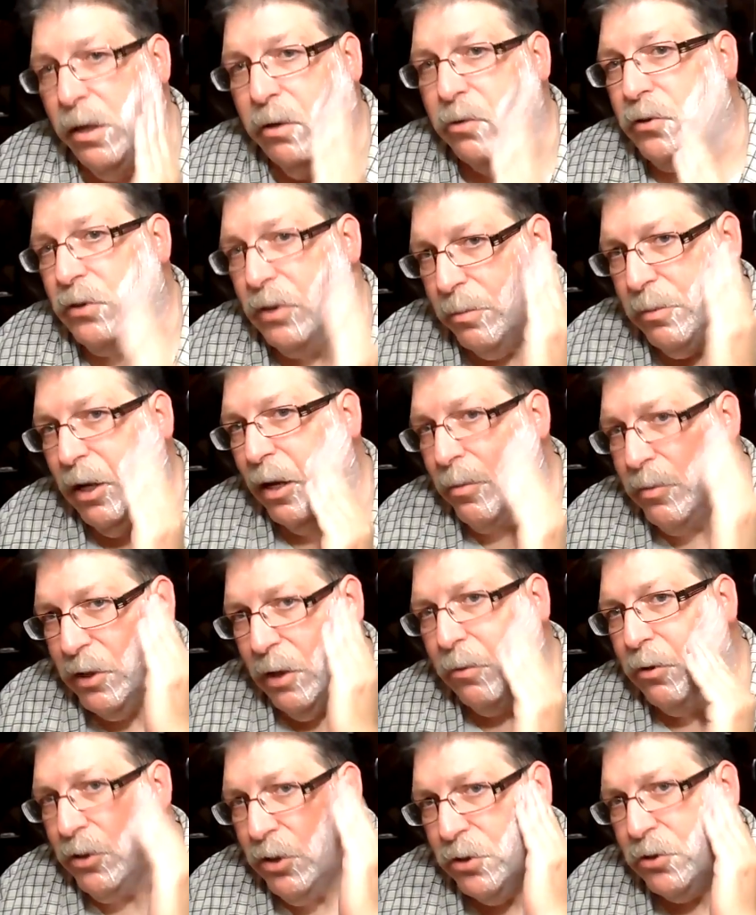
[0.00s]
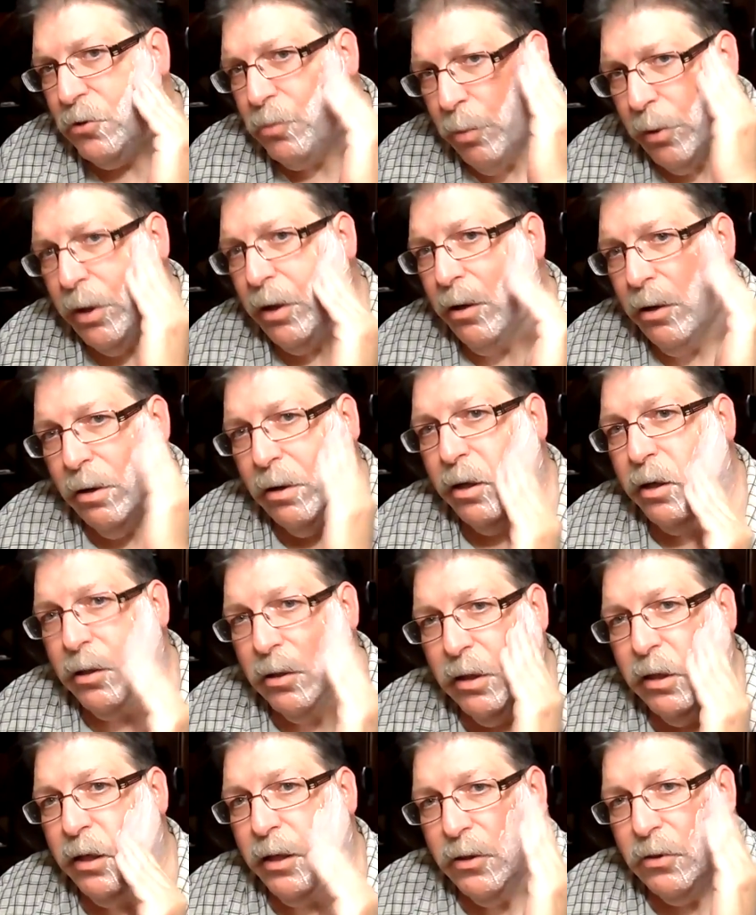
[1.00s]
But, you know, sometimes I would just spread it
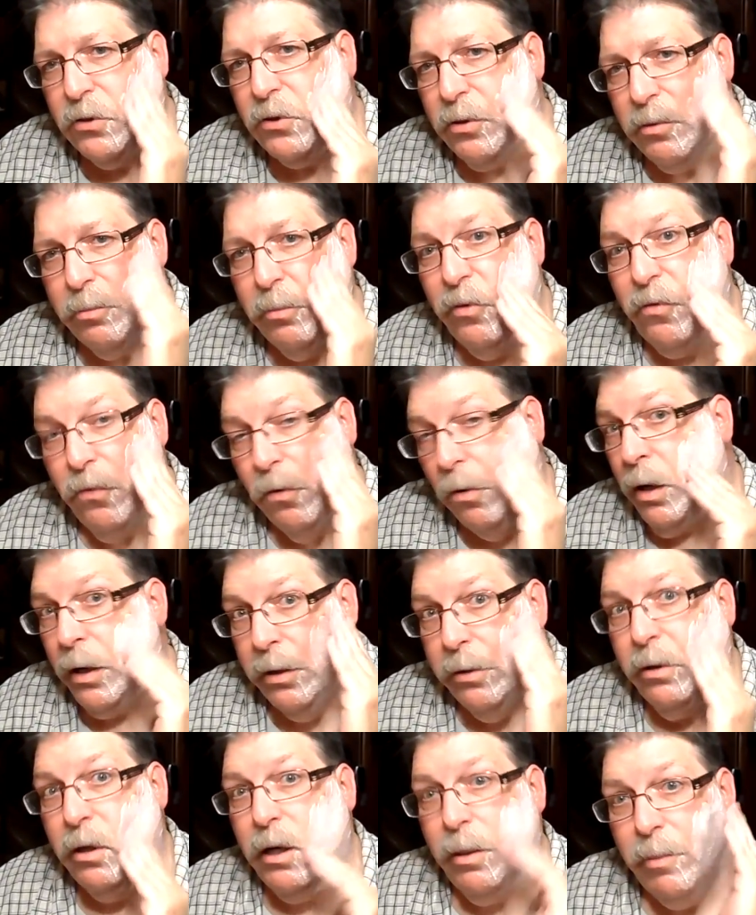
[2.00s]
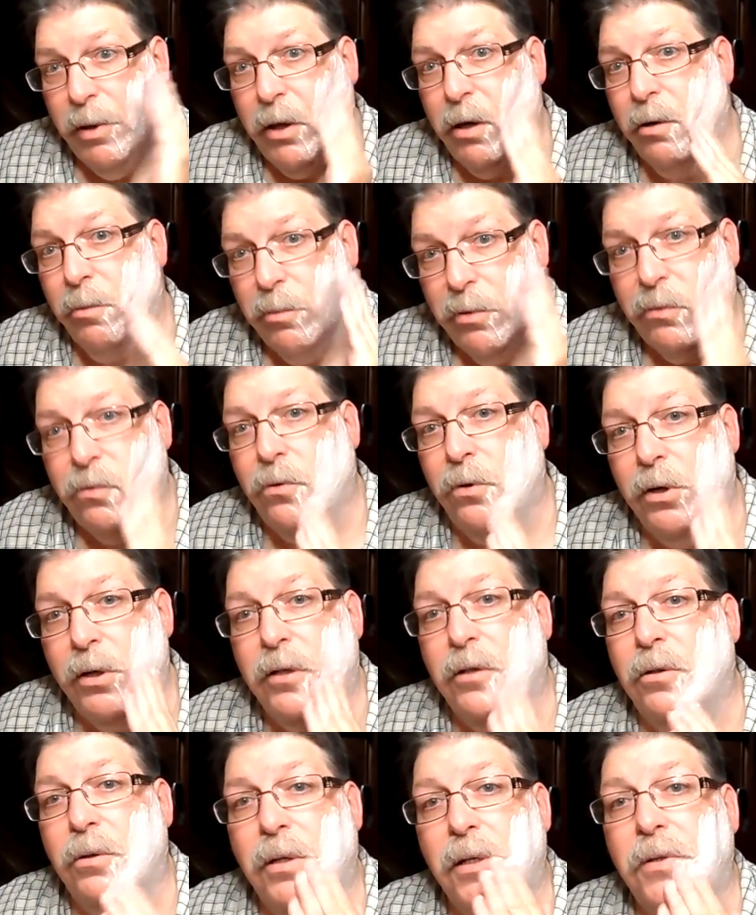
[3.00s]
on like this. Before I knew any better,
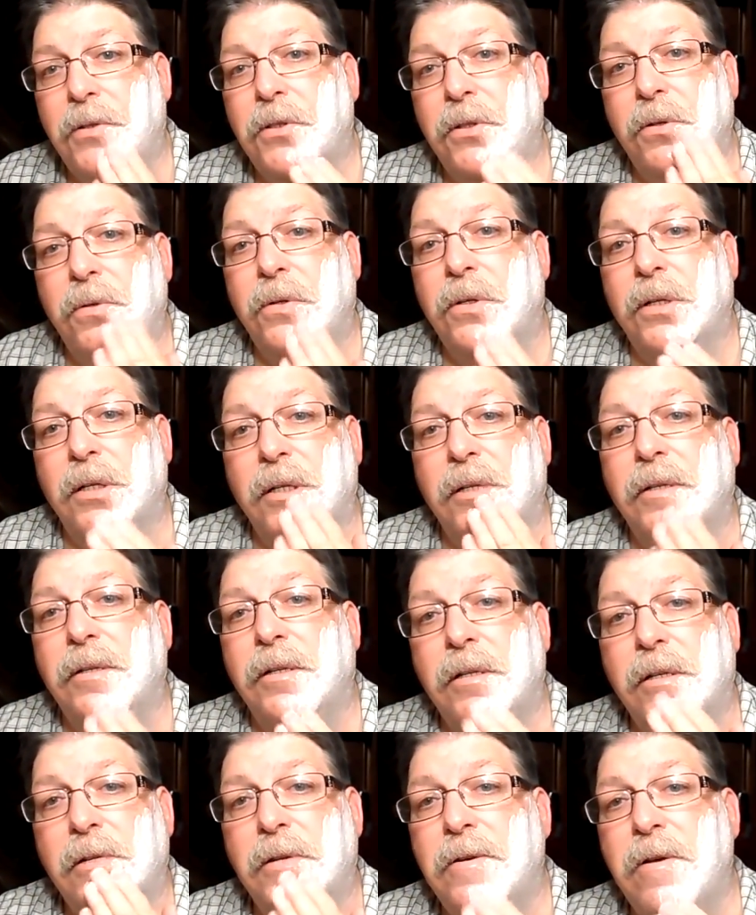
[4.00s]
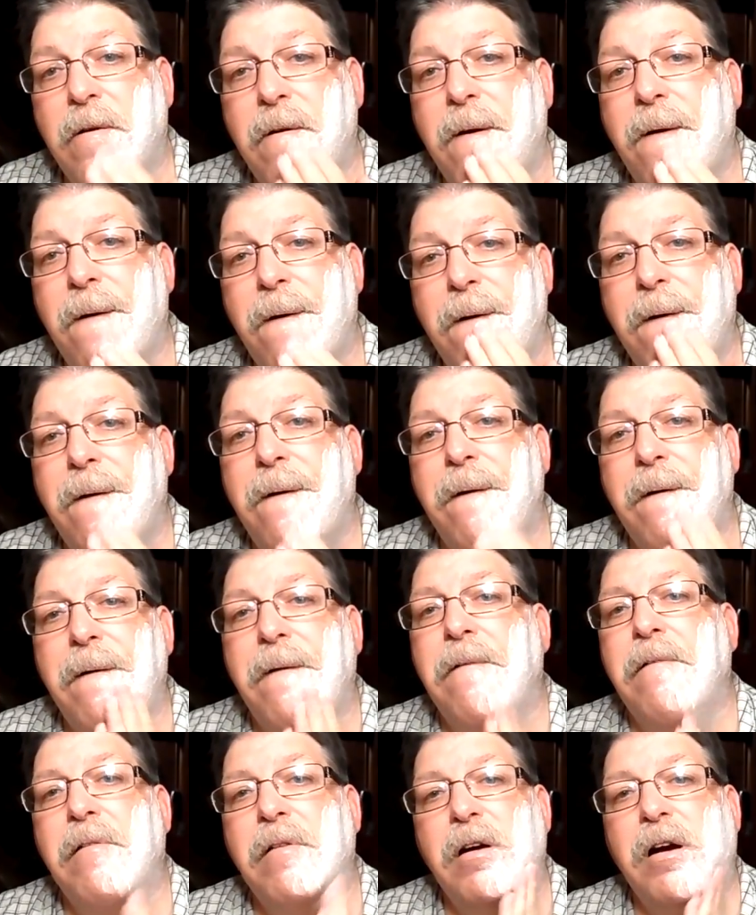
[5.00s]
before I knew what was going on,
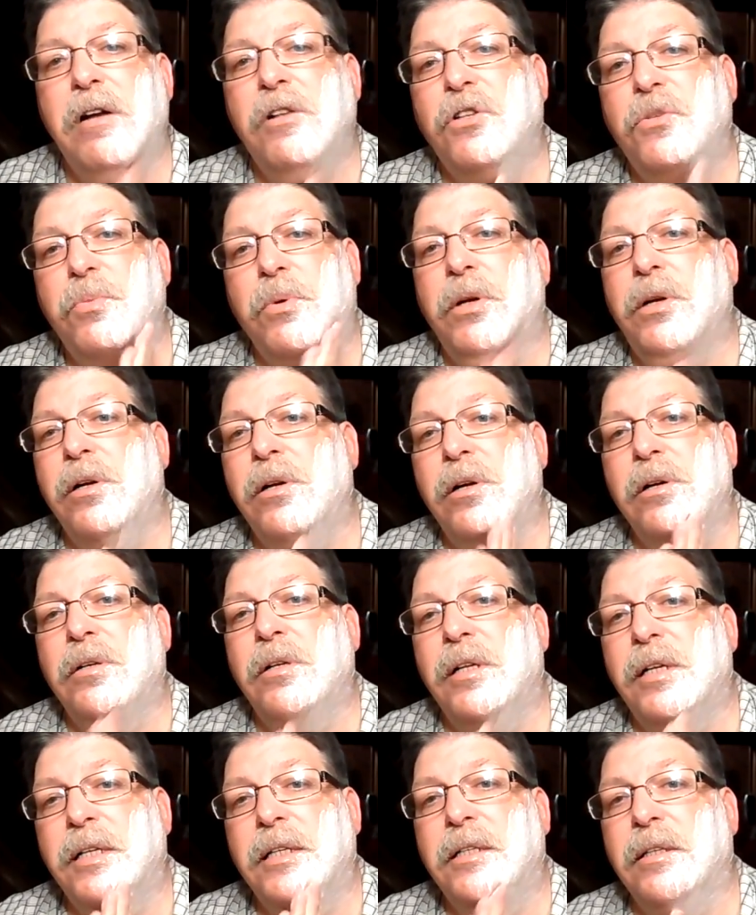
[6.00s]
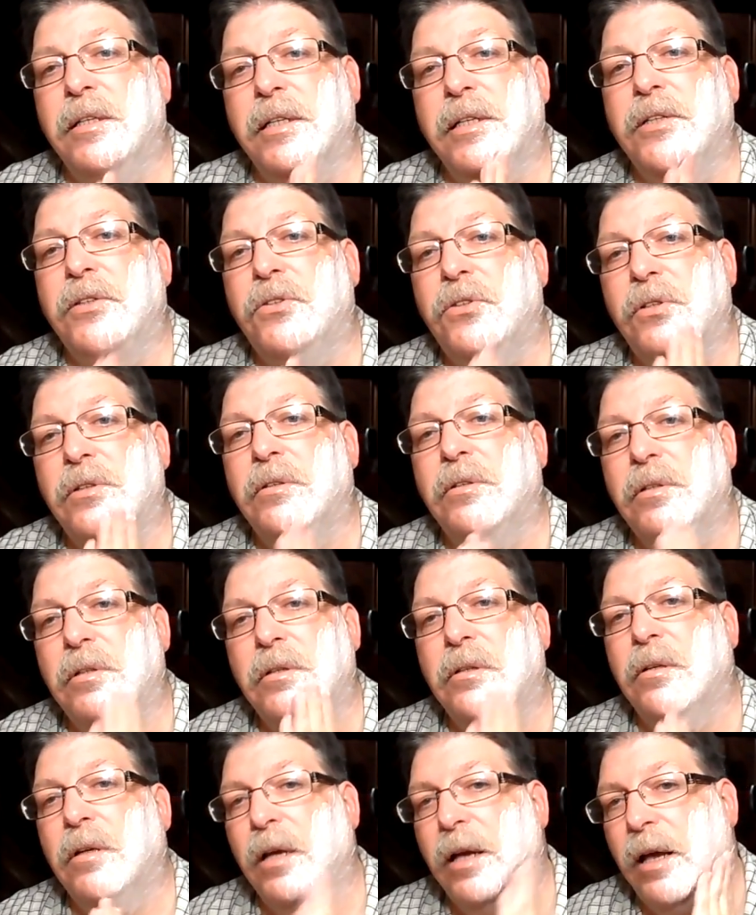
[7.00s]
I'd spread it on like this
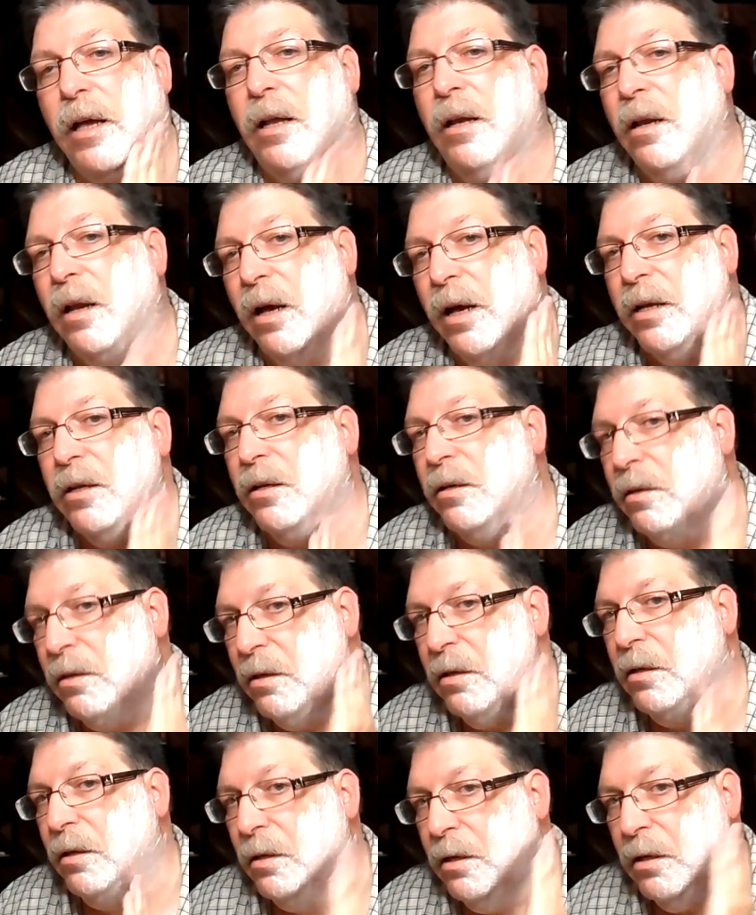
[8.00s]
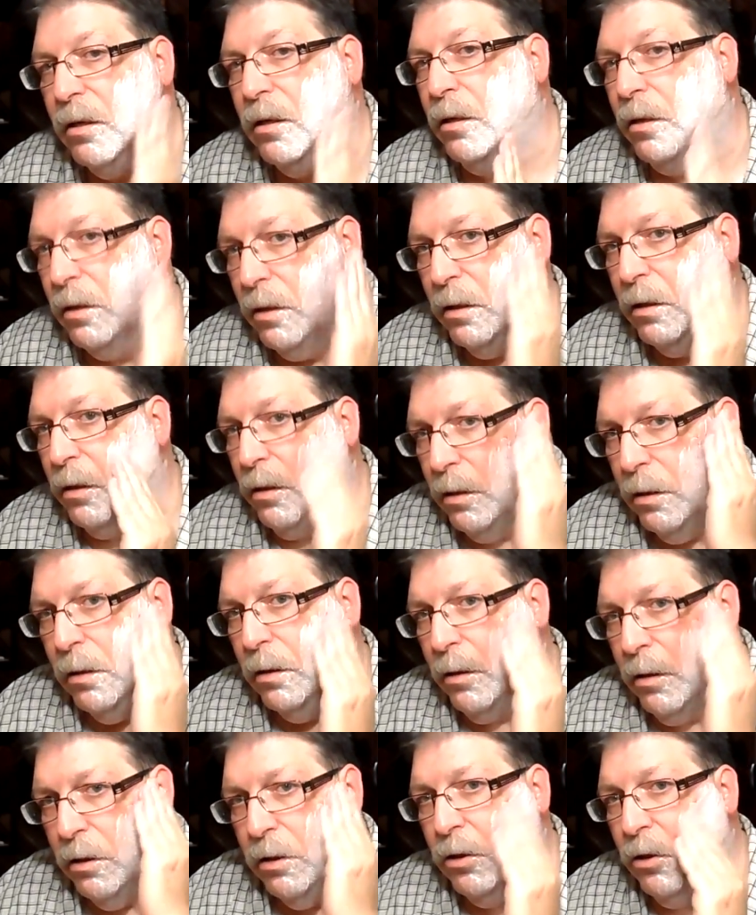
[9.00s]
and not
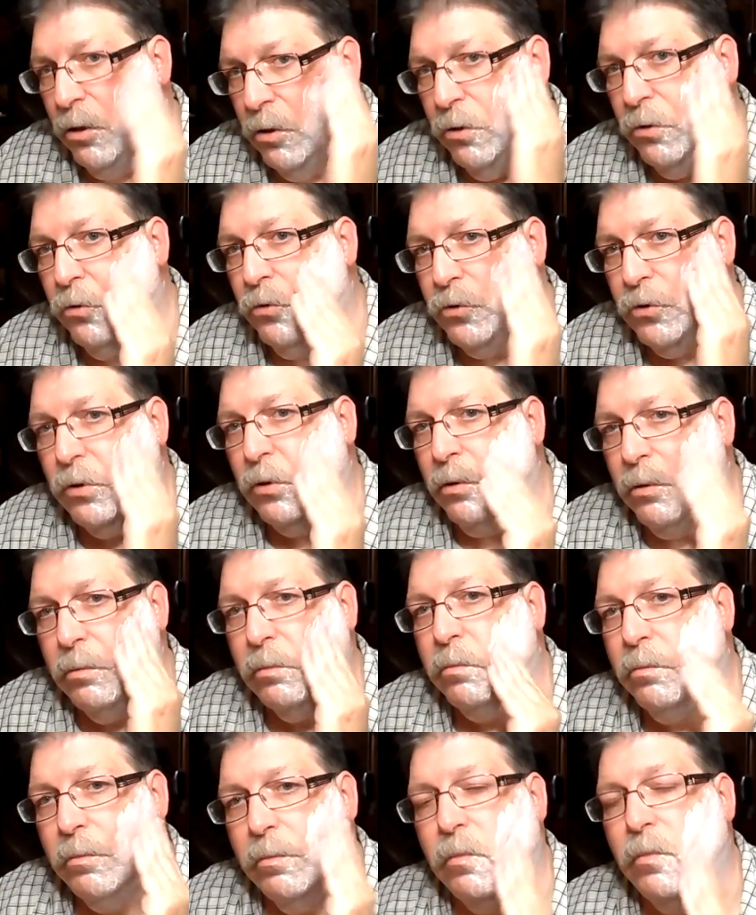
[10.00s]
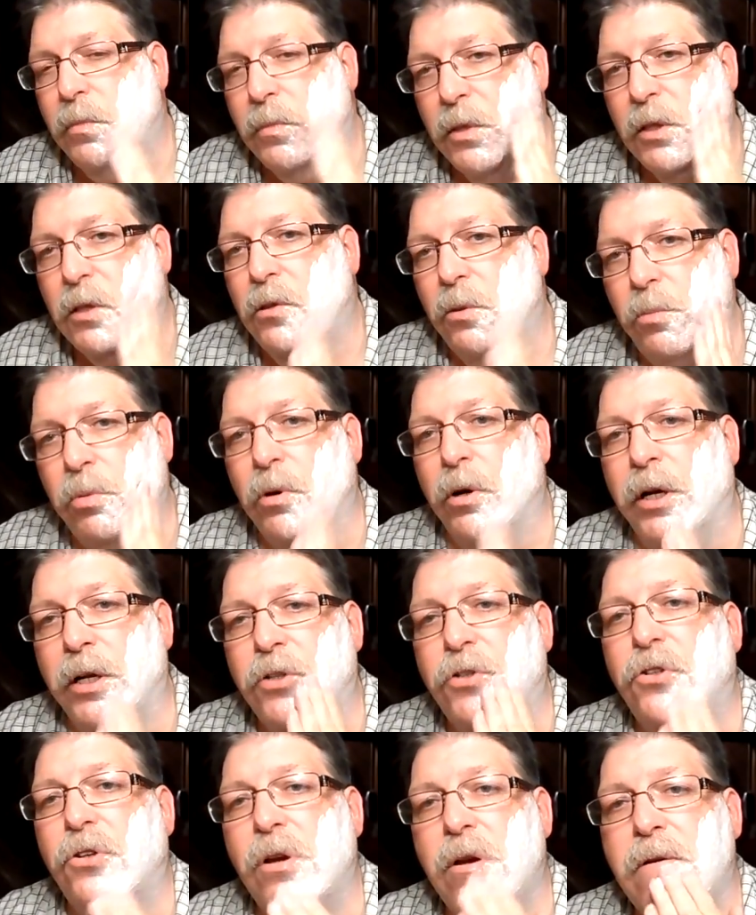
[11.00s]
use the
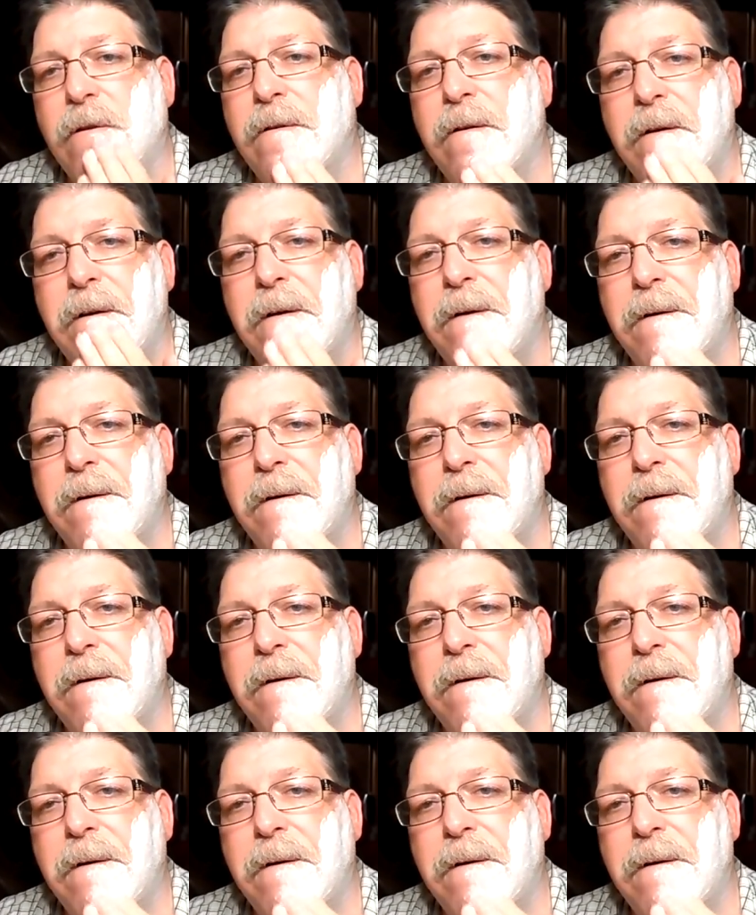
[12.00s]
brush.